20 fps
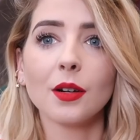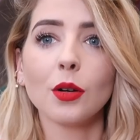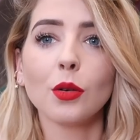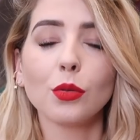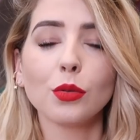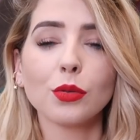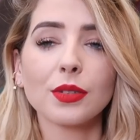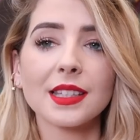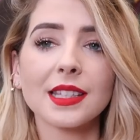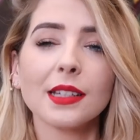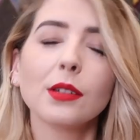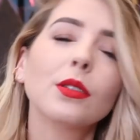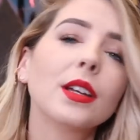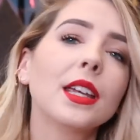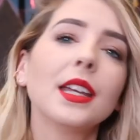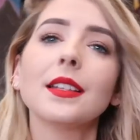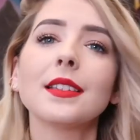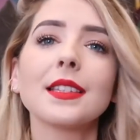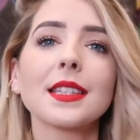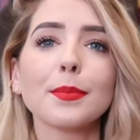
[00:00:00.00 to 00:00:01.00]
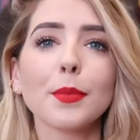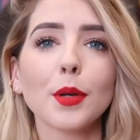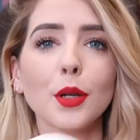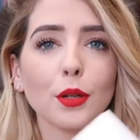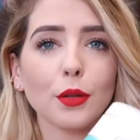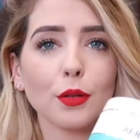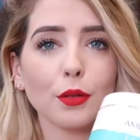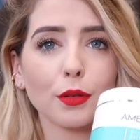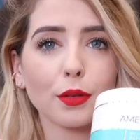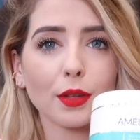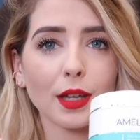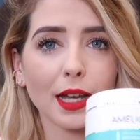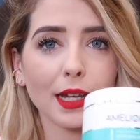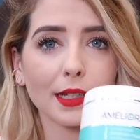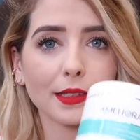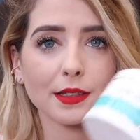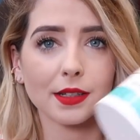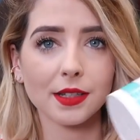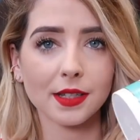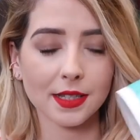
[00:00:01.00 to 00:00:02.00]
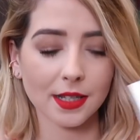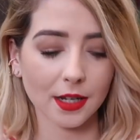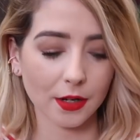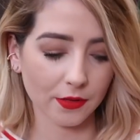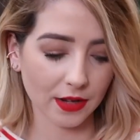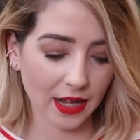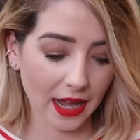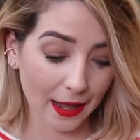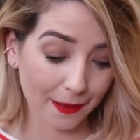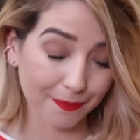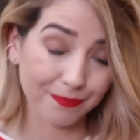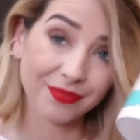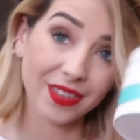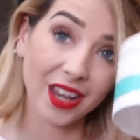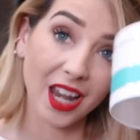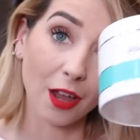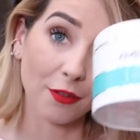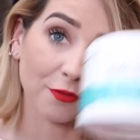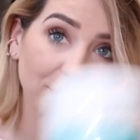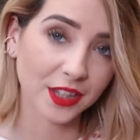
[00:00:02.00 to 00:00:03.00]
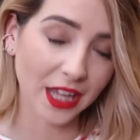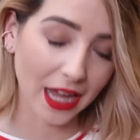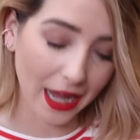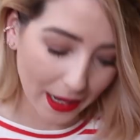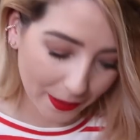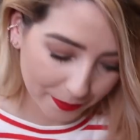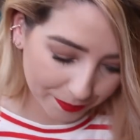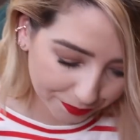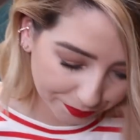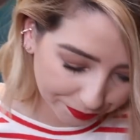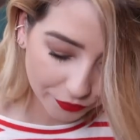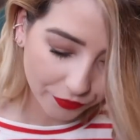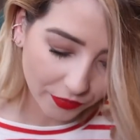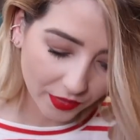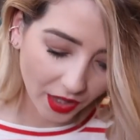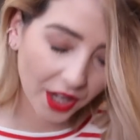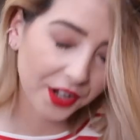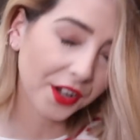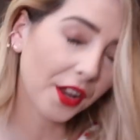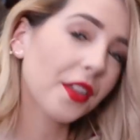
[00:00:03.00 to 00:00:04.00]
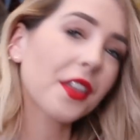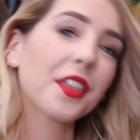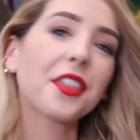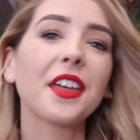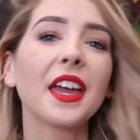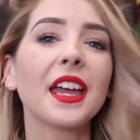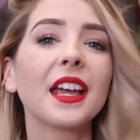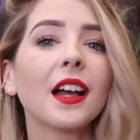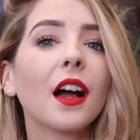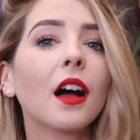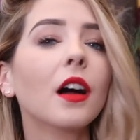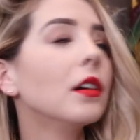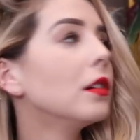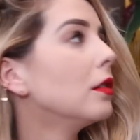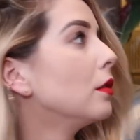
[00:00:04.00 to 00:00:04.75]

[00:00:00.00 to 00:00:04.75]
all silky and smooth. And so yeah, love that. Another thing,